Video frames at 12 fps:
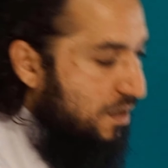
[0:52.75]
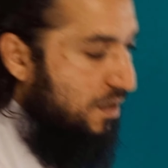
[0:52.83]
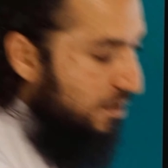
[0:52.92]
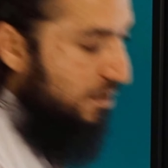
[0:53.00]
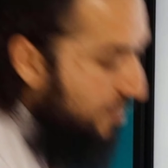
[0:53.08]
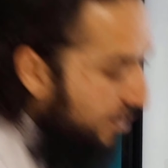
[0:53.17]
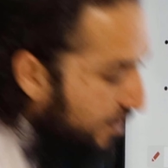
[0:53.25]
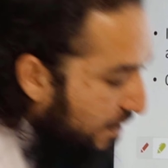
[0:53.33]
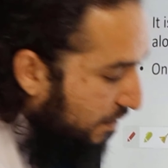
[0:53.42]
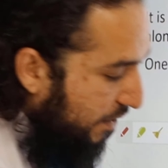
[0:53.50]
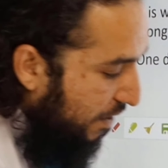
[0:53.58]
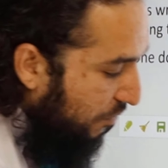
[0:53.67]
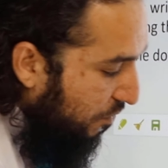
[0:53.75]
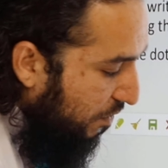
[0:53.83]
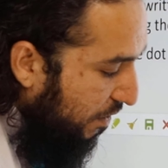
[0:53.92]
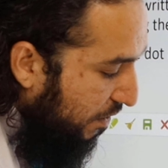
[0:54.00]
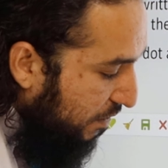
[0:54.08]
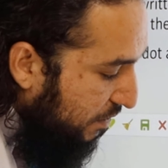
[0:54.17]
I'll explain that now
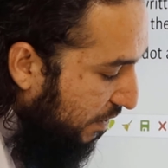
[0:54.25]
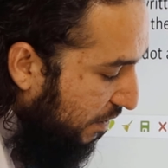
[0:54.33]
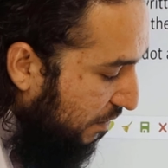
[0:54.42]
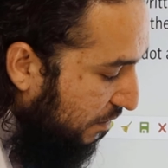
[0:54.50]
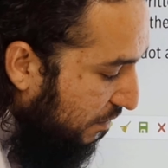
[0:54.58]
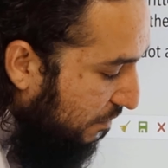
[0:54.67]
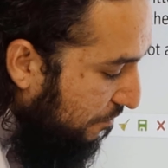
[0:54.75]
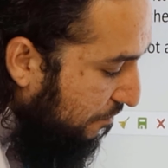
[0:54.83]
in a second.